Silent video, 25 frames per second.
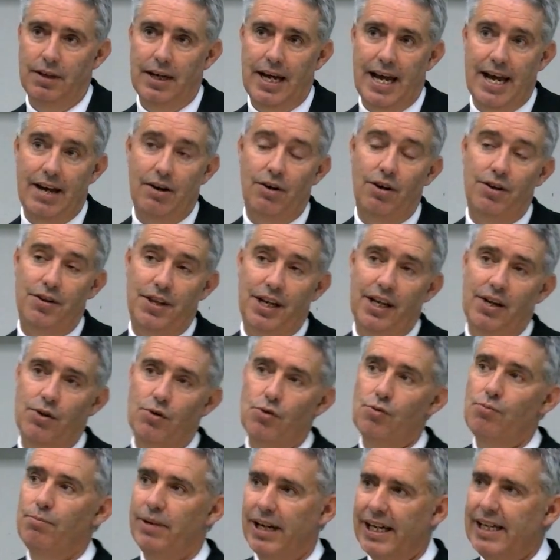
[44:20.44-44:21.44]
And I think
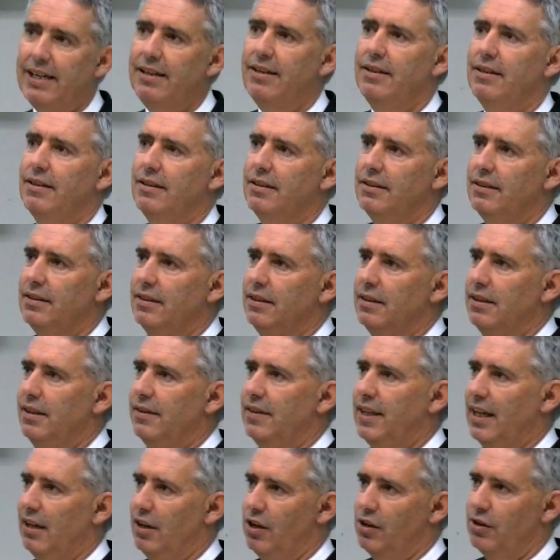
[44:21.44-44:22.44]
it'll mean
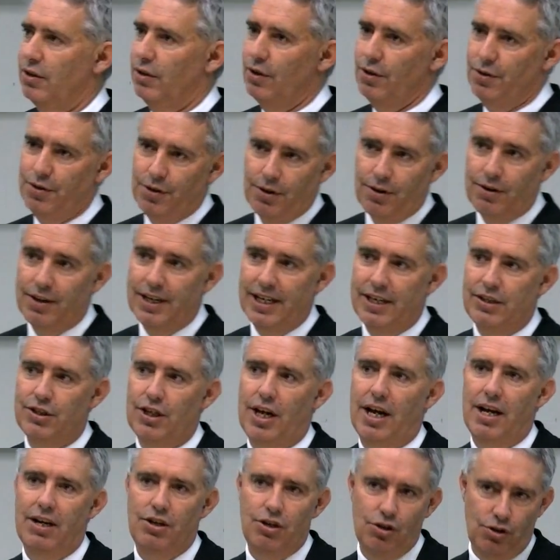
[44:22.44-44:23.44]
that local authorities
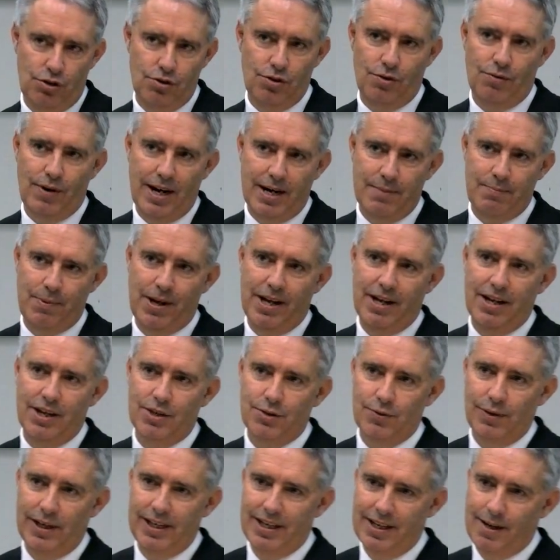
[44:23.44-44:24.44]
and you, the
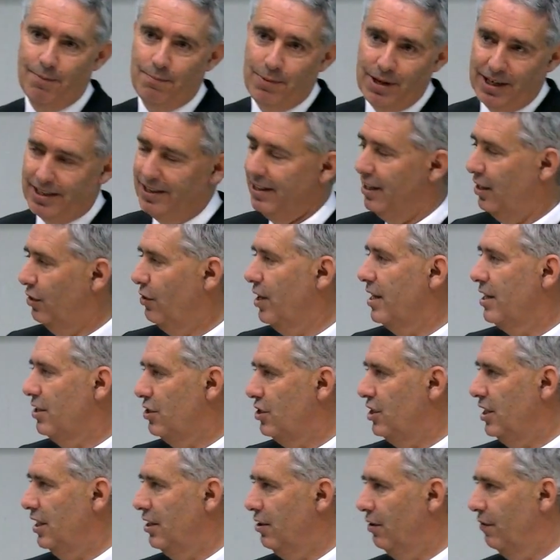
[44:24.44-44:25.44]
ratepayers, will end up picking a greater
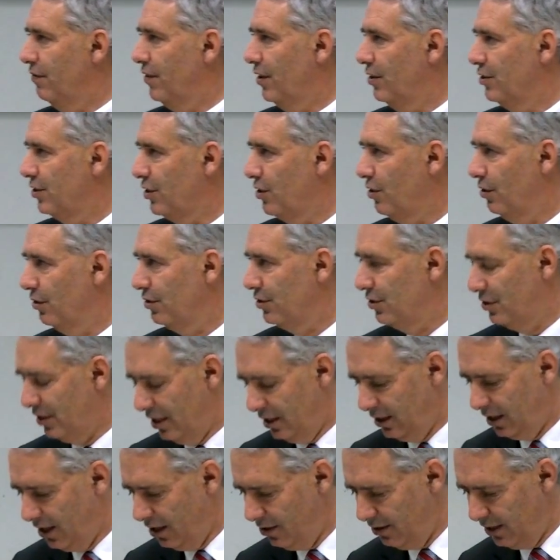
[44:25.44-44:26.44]
share of those costs
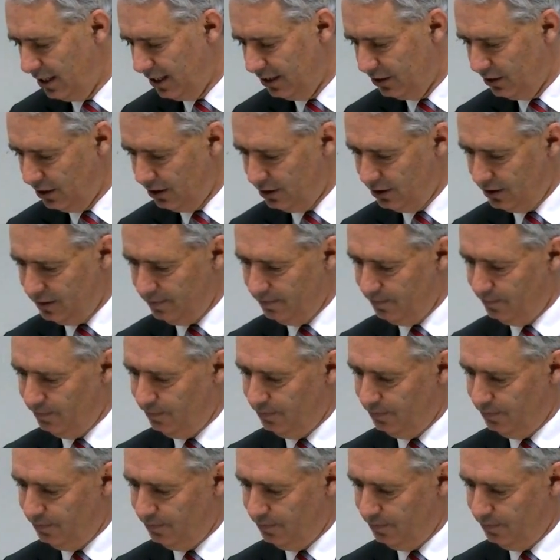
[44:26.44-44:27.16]
than currently exist.